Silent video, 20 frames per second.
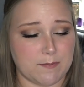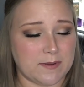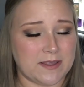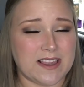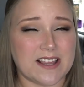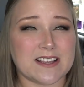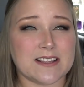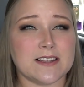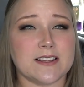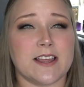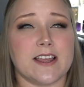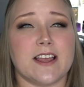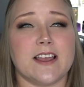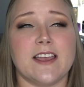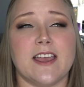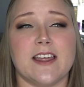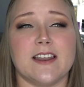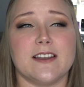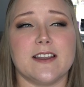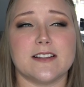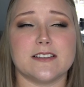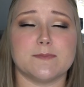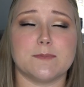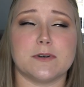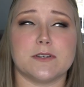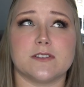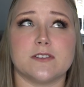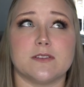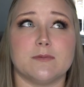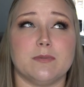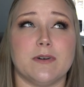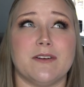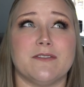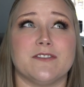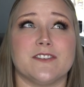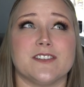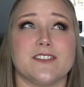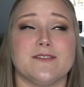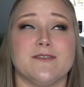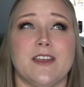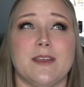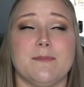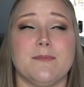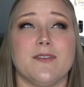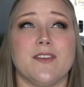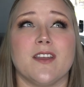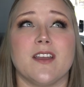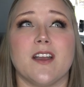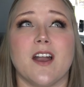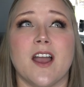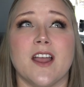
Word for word: But that, like again, that's a personal preference vape thing.